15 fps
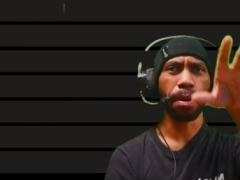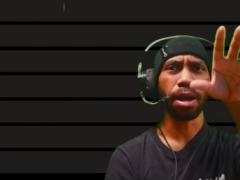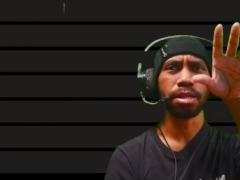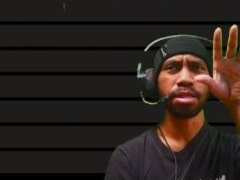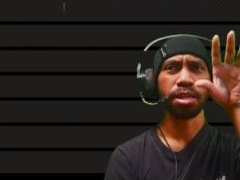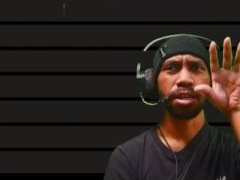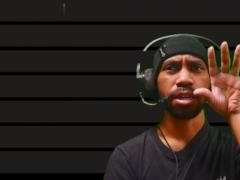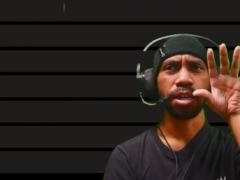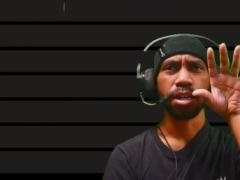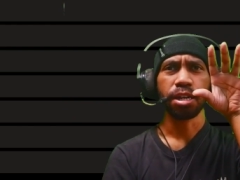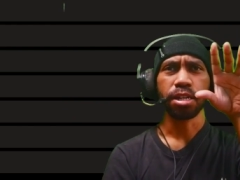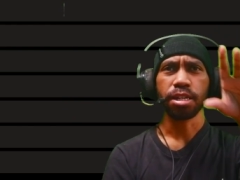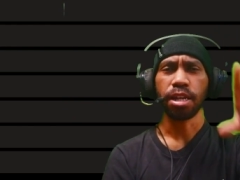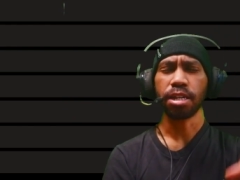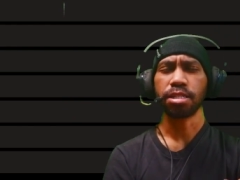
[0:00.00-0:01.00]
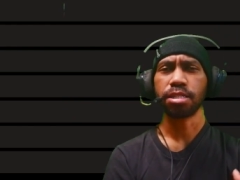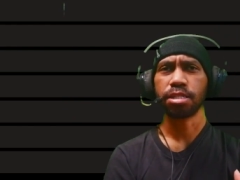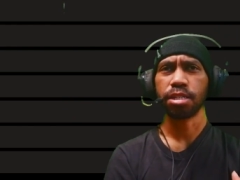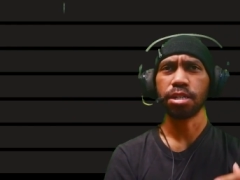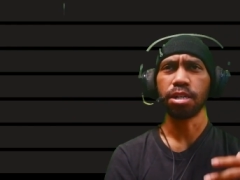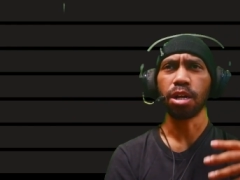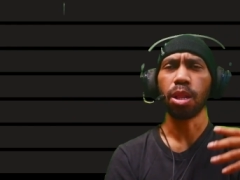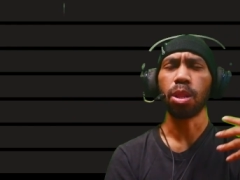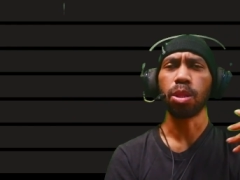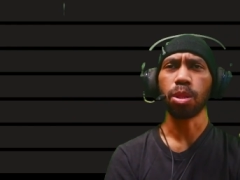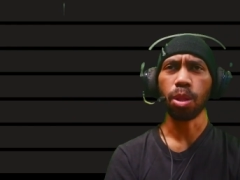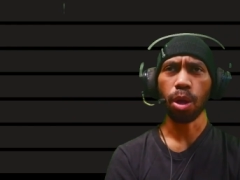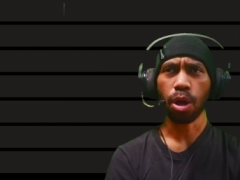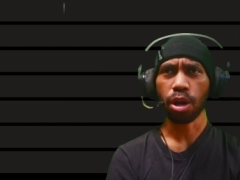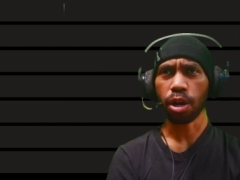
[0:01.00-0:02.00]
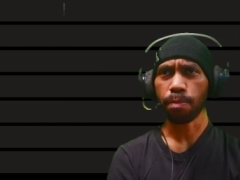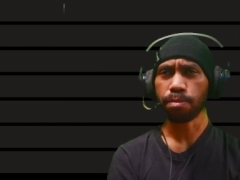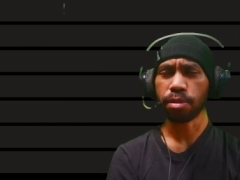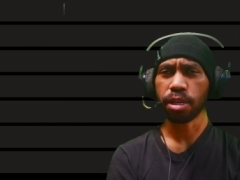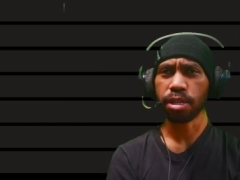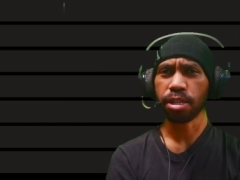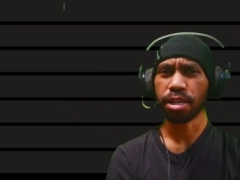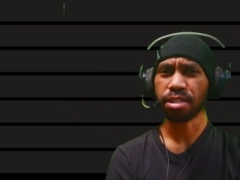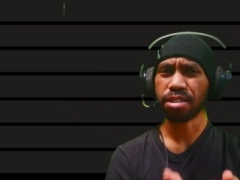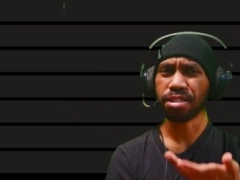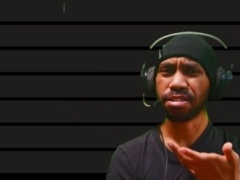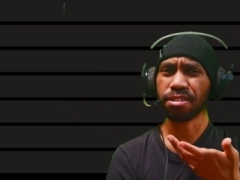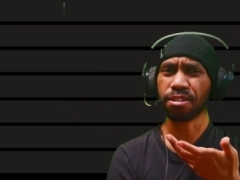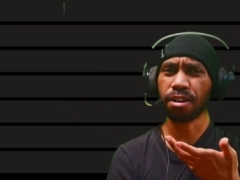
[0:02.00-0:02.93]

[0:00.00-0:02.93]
But there's a lot of thing that